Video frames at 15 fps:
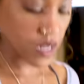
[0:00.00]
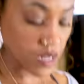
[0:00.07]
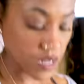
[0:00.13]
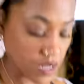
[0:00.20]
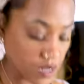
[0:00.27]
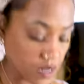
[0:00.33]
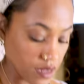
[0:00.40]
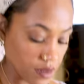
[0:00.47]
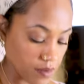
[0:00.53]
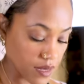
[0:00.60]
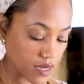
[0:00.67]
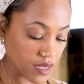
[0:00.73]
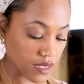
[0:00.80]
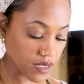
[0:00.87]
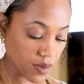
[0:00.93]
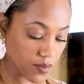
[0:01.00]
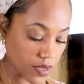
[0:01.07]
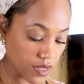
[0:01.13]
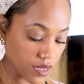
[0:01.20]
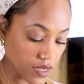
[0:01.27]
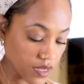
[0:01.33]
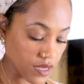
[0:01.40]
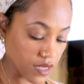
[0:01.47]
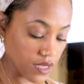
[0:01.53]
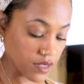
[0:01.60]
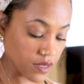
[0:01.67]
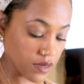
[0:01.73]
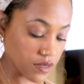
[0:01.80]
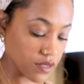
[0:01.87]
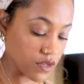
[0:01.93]
it in because some of the
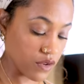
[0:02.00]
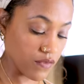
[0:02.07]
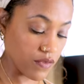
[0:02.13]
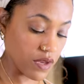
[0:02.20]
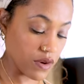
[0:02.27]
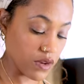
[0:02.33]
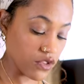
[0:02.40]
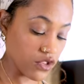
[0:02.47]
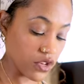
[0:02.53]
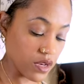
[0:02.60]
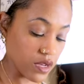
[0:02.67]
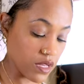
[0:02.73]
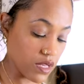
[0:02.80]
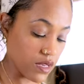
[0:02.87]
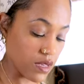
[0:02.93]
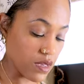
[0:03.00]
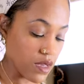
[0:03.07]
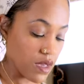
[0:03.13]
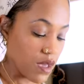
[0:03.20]
cookies are still very chunky.